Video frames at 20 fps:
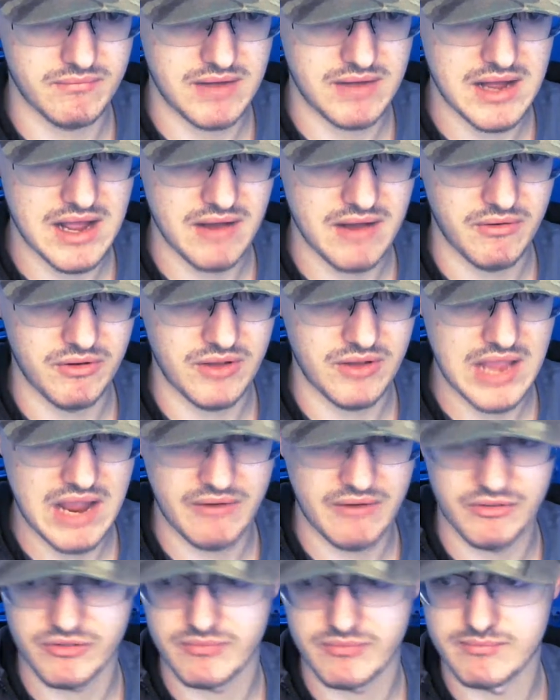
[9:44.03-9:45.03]
everyone,
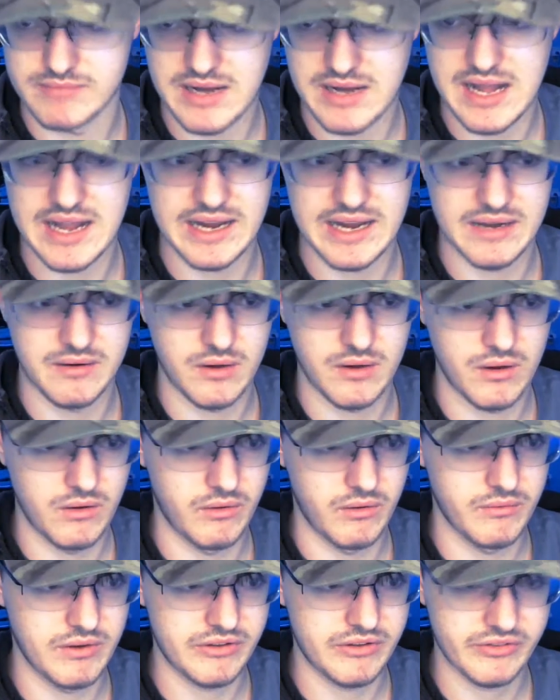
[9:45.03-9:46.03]
everyone's mind
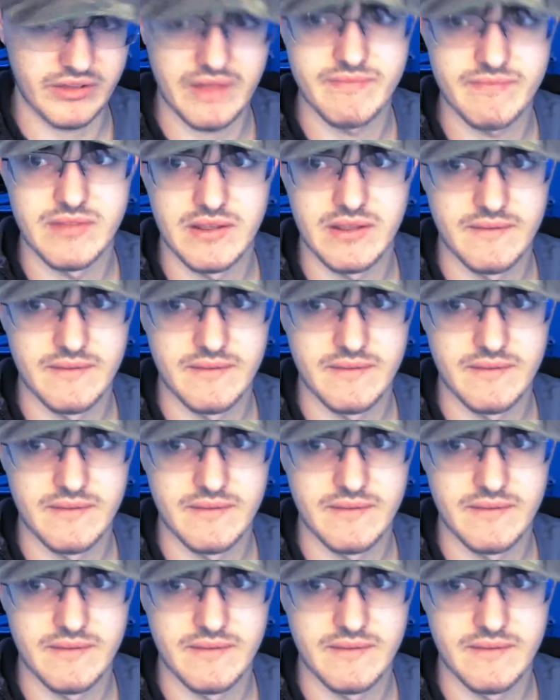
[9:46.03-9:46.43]
going recently.